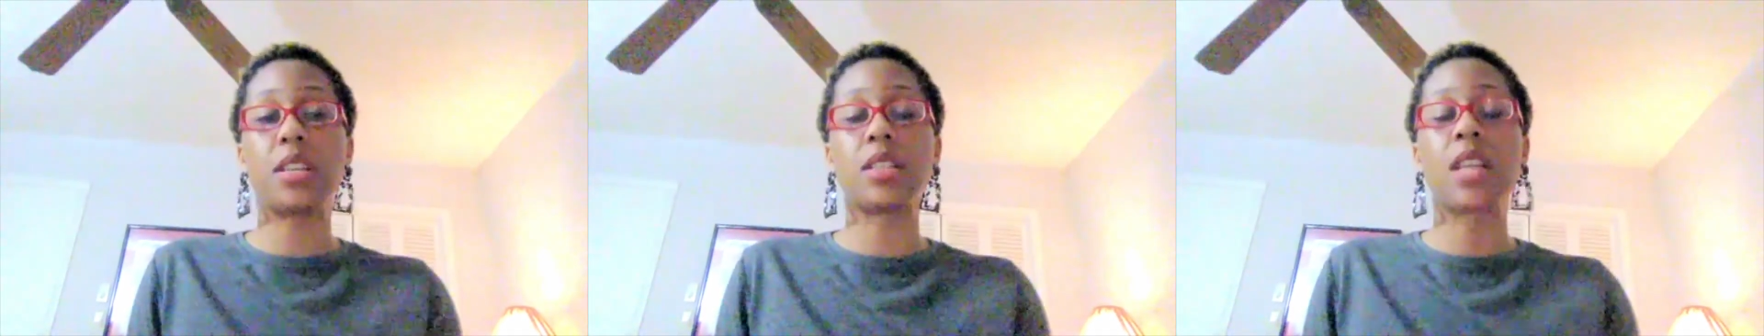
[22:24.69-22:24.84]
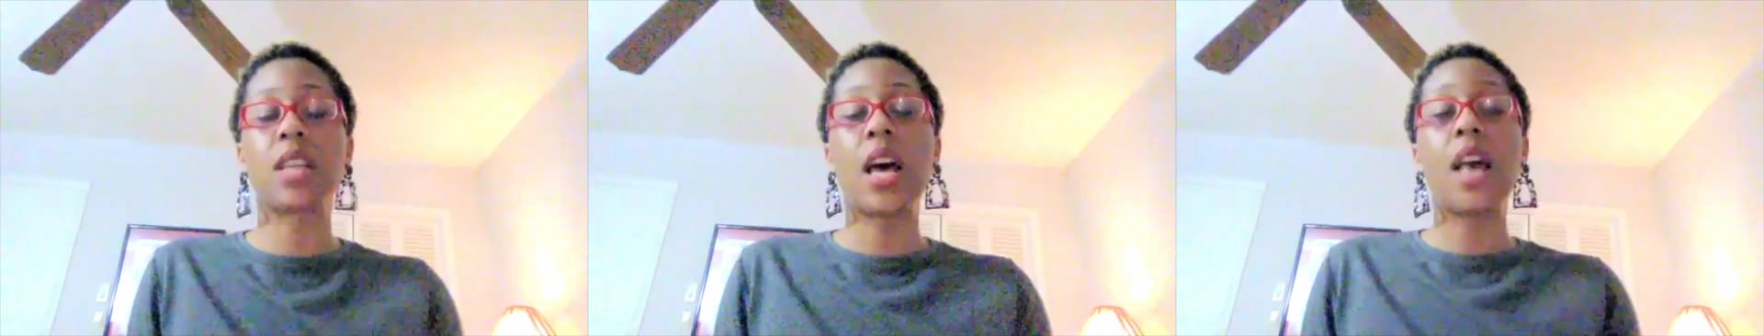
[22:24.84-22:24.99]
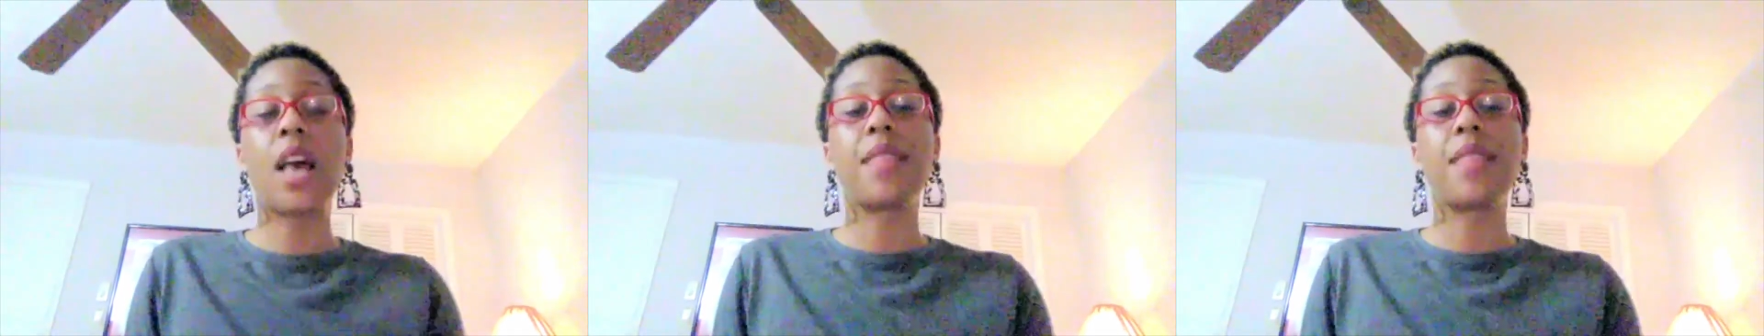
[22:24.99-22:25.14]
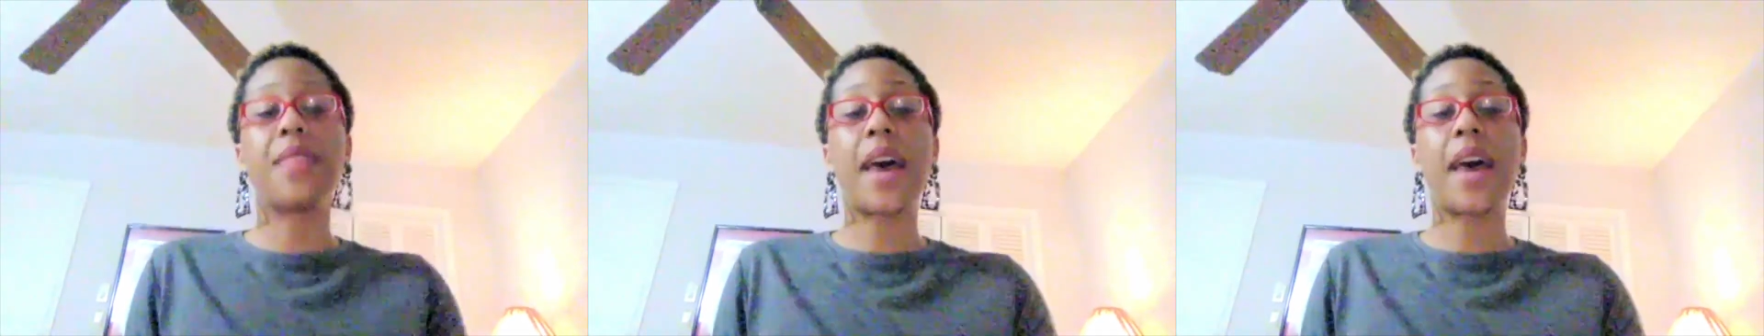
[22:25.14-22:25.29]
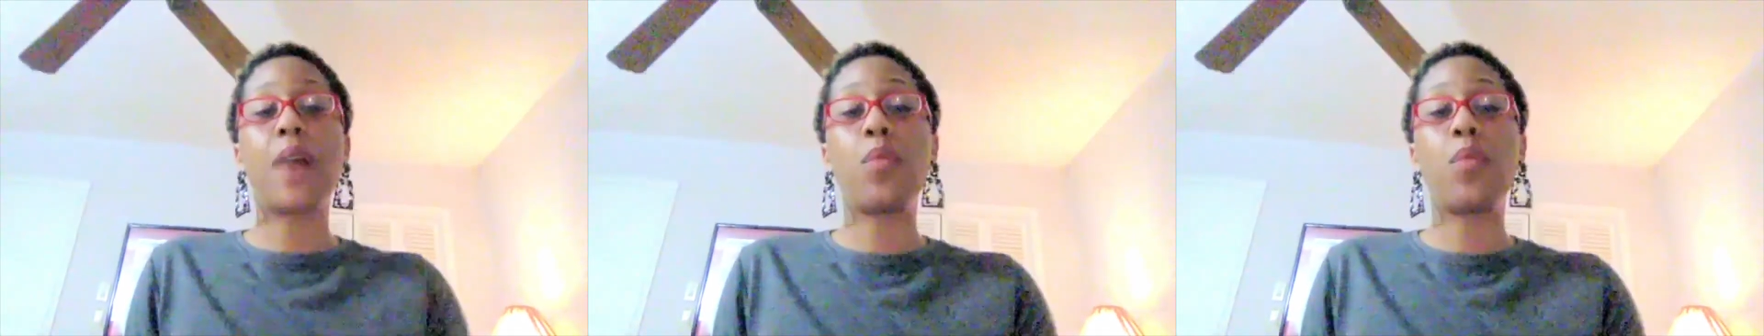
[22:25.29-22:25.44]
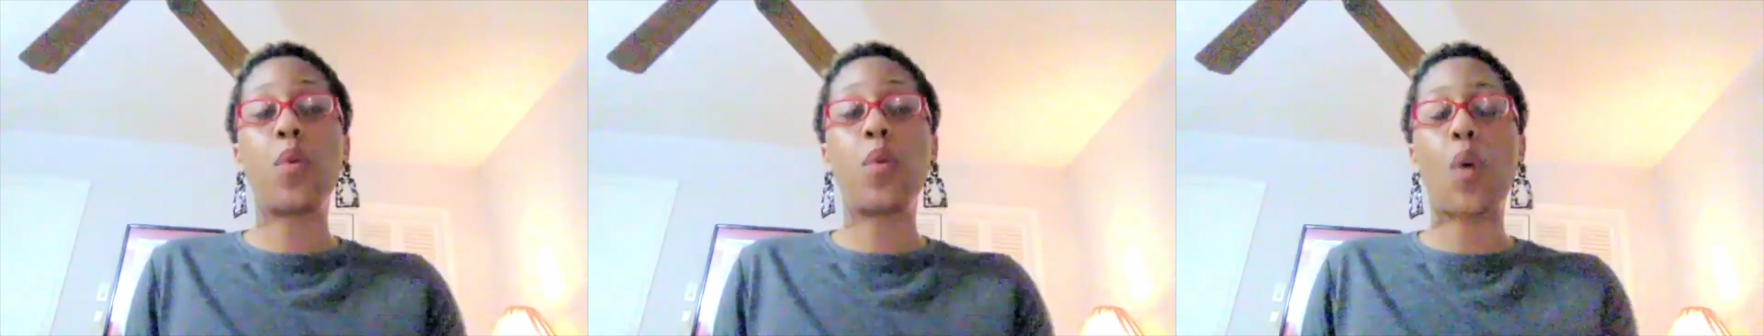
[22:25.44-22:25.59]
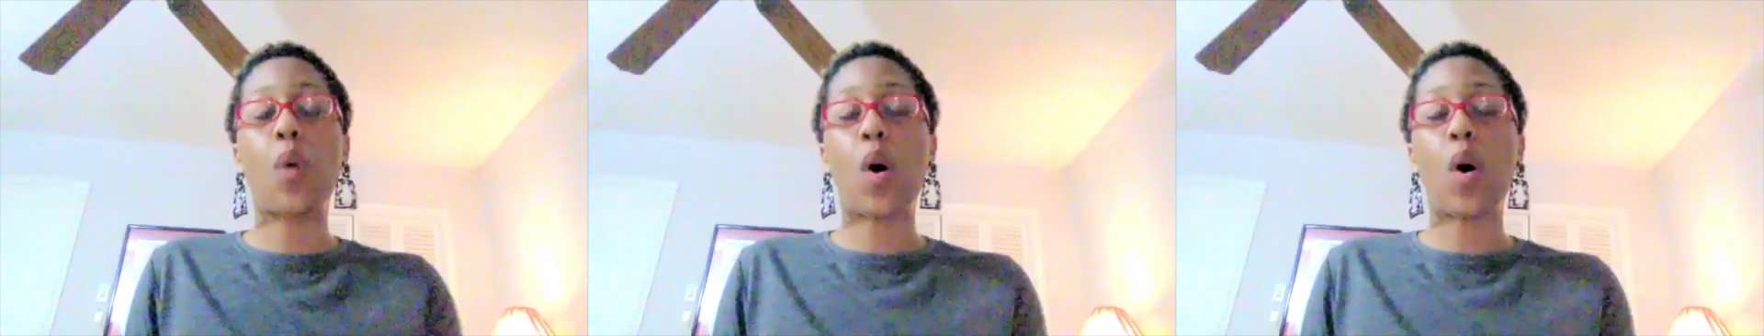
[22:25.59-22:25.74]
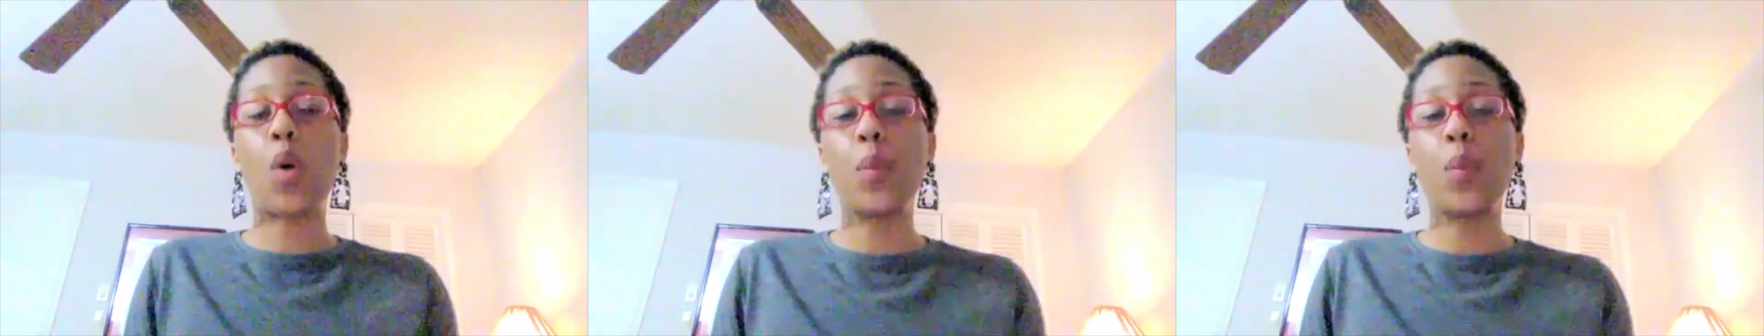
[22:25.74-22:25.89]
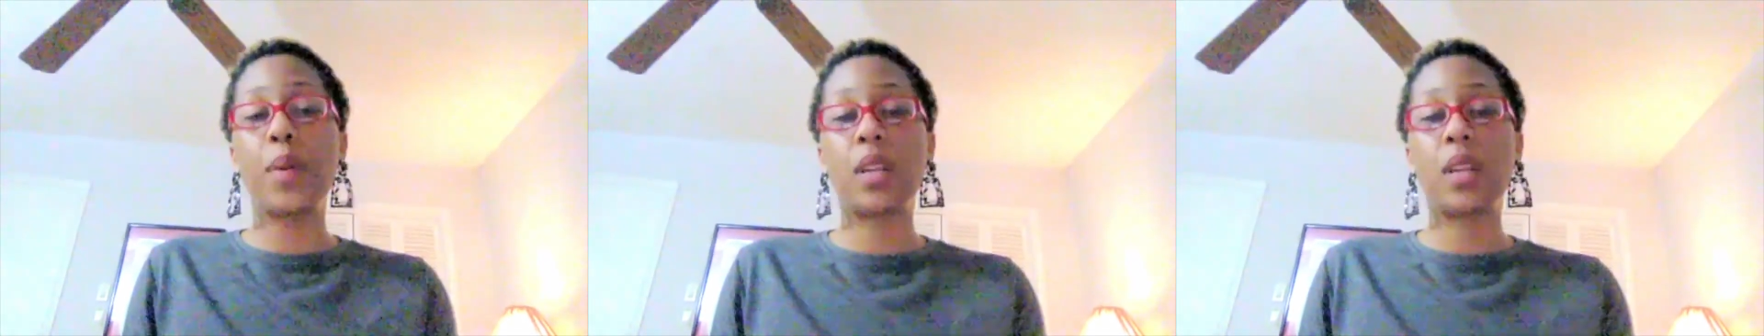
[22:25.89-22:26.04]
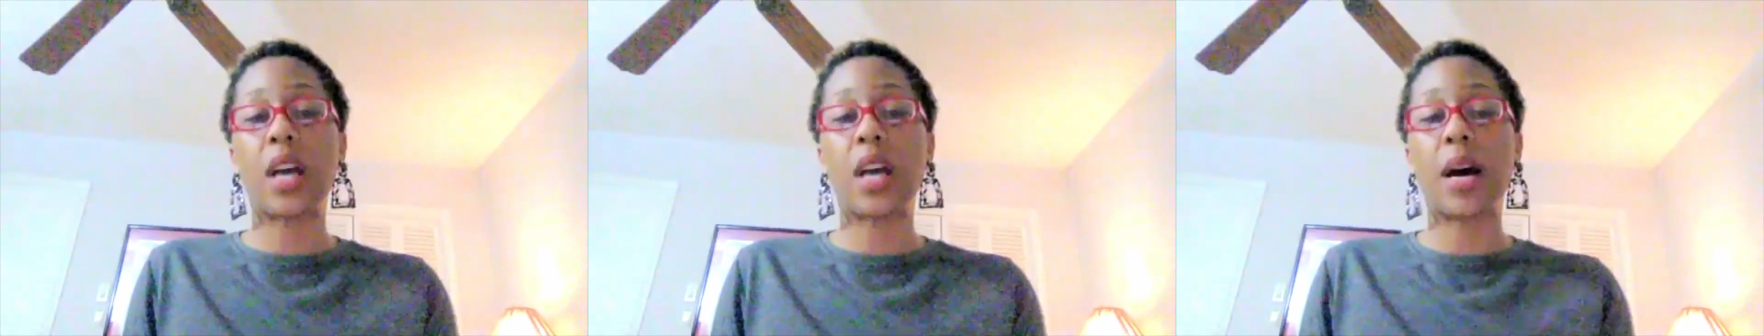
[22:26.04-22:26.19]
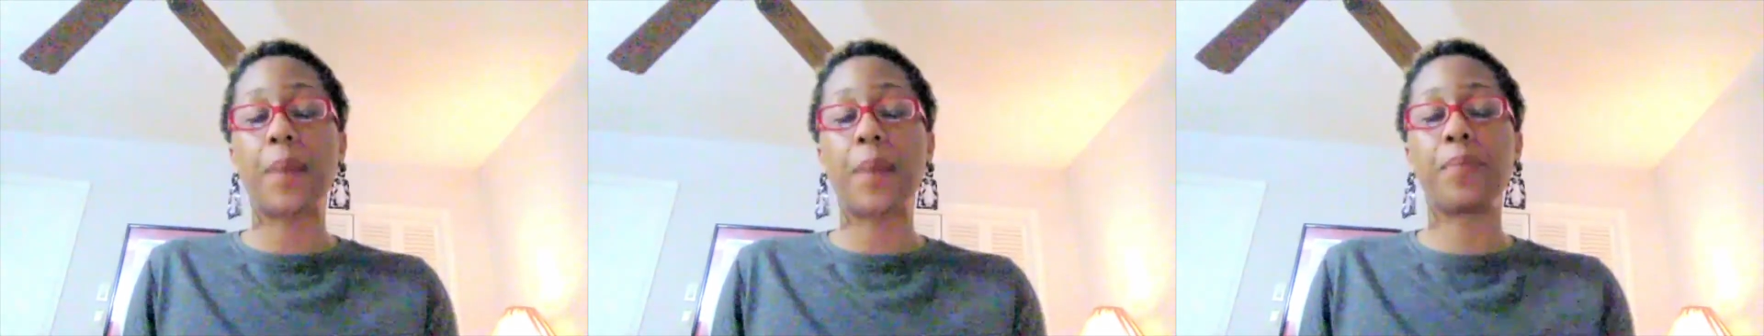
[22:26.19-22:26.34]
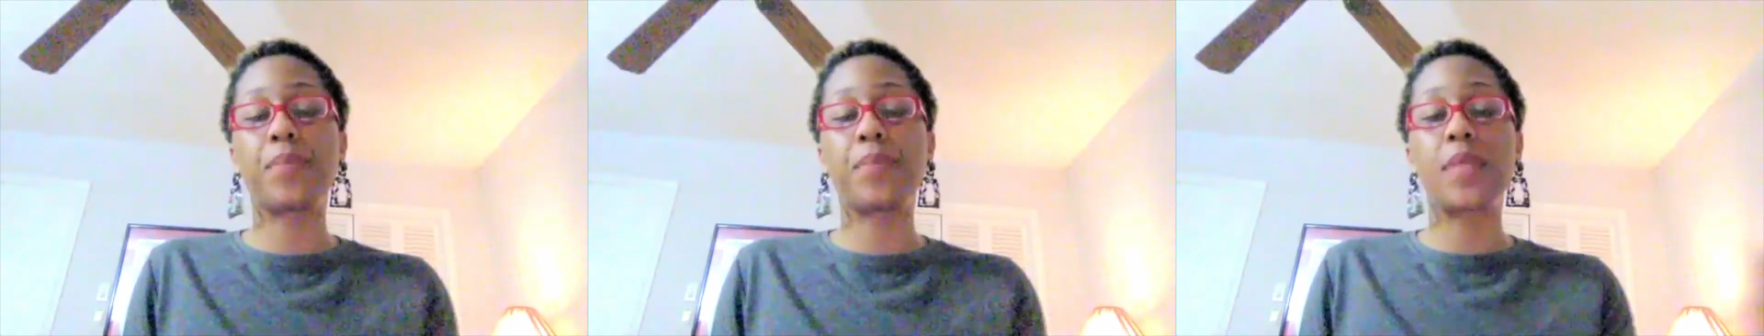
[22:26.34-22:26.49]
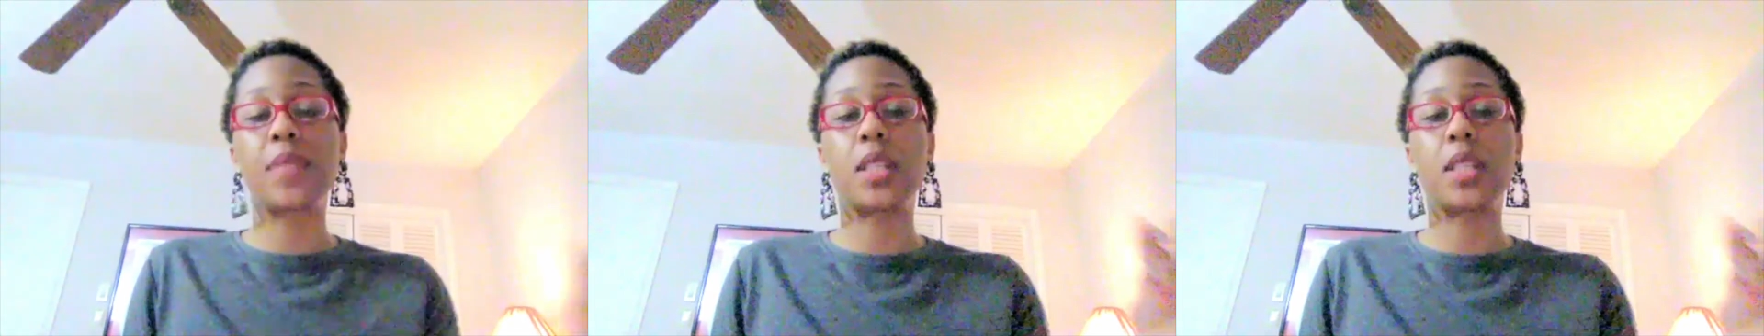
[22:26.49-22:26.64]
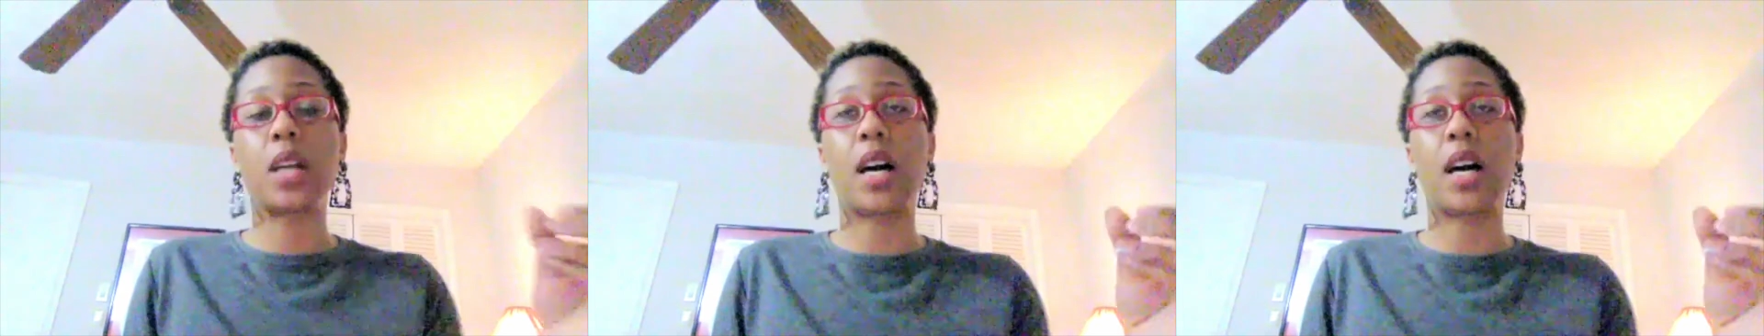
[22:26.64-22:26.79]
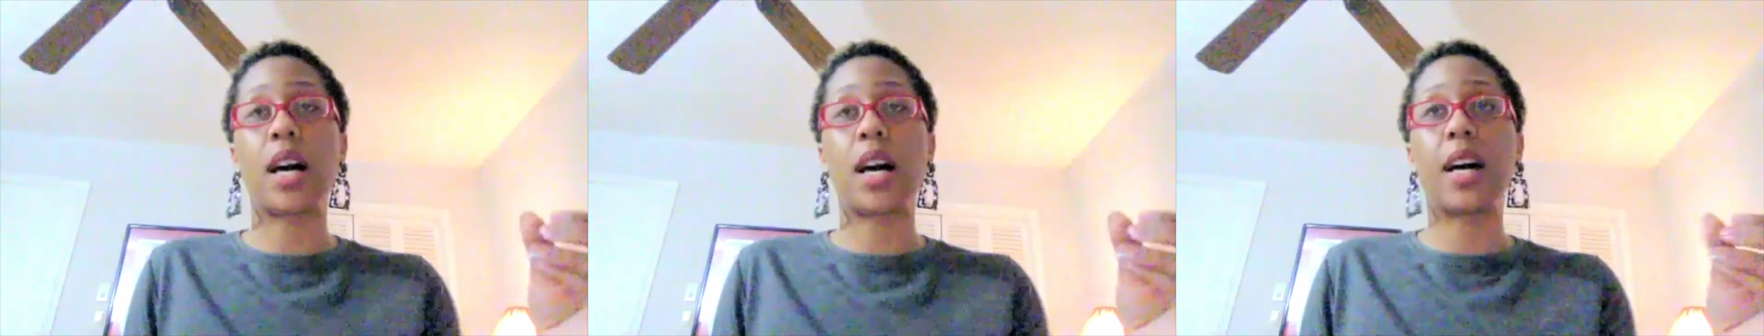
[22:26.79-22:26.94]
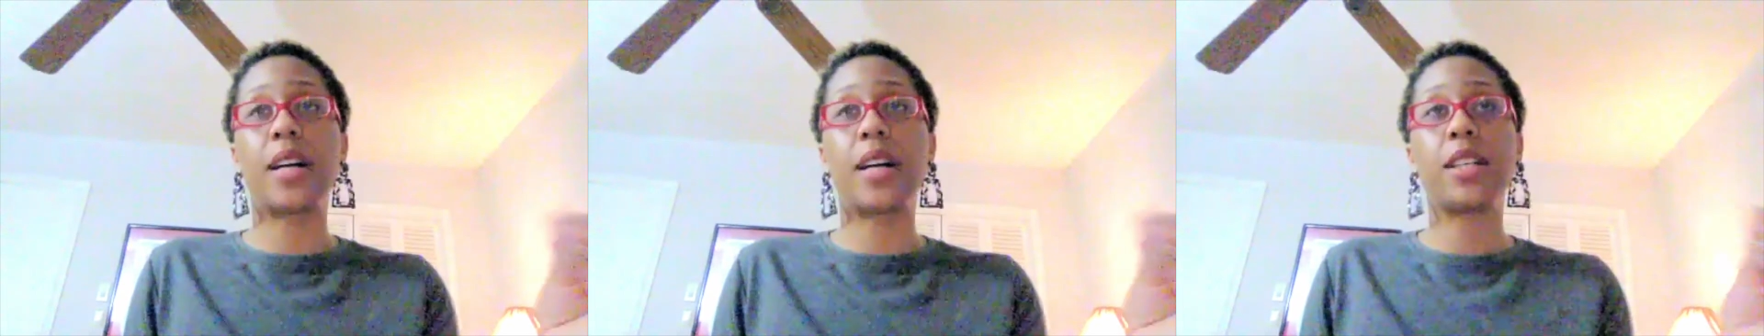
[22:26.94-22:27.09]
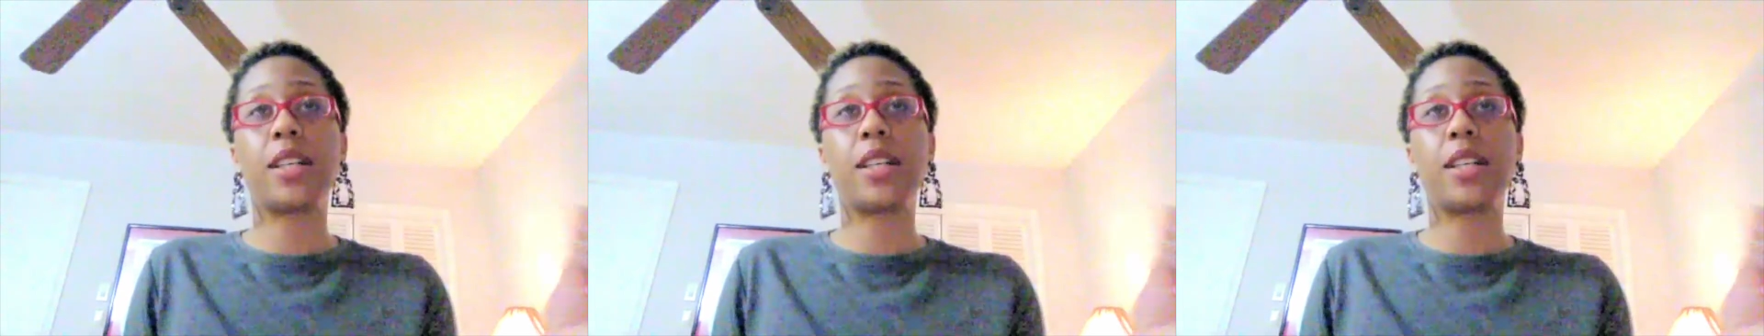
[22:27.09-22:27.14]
that will open up uh,